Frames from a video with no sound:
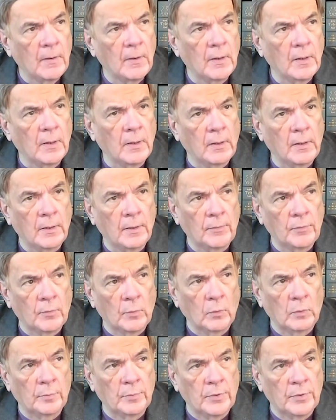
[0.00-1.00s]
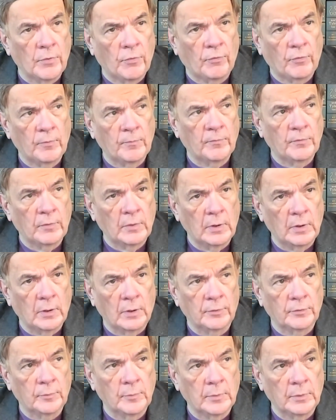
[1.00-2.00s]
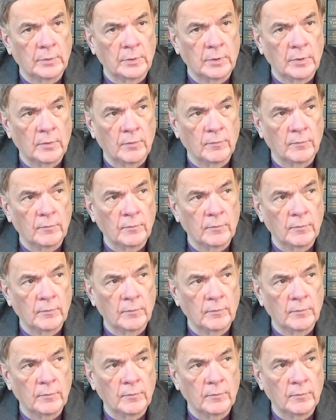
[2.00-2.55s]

And there will be a symphony ultimately